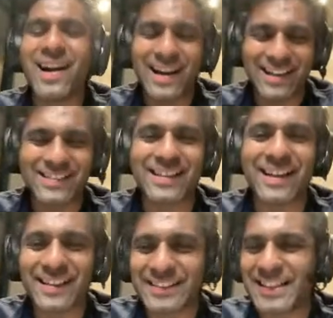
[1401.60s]
I
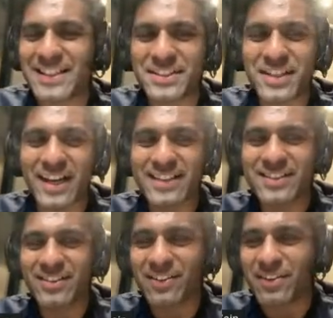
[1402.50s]
see. Yeah,
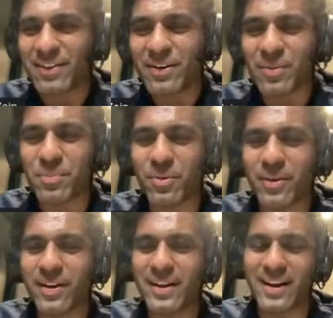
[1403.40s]
he's got good
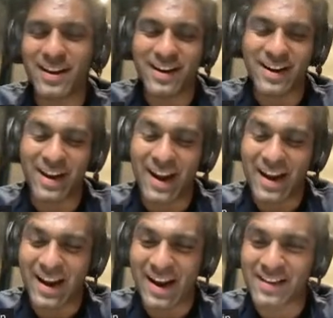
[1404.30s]
point.
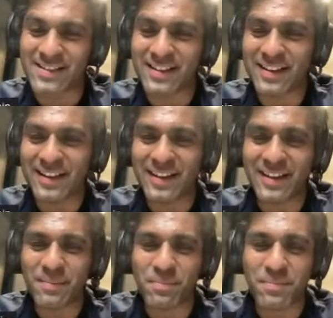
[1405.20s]
As in,
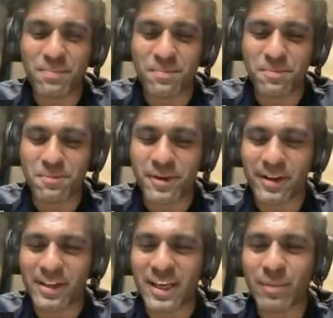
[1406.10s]
be
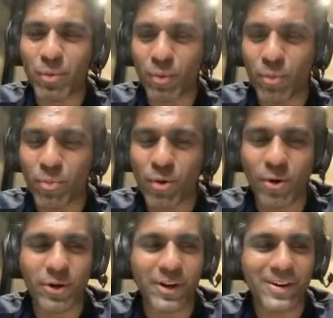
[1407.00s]
a keyboard
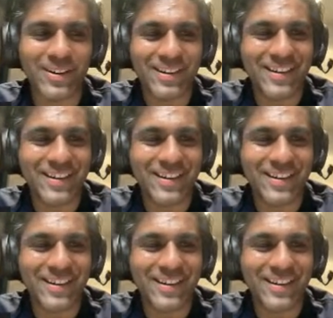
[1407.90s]
warrior.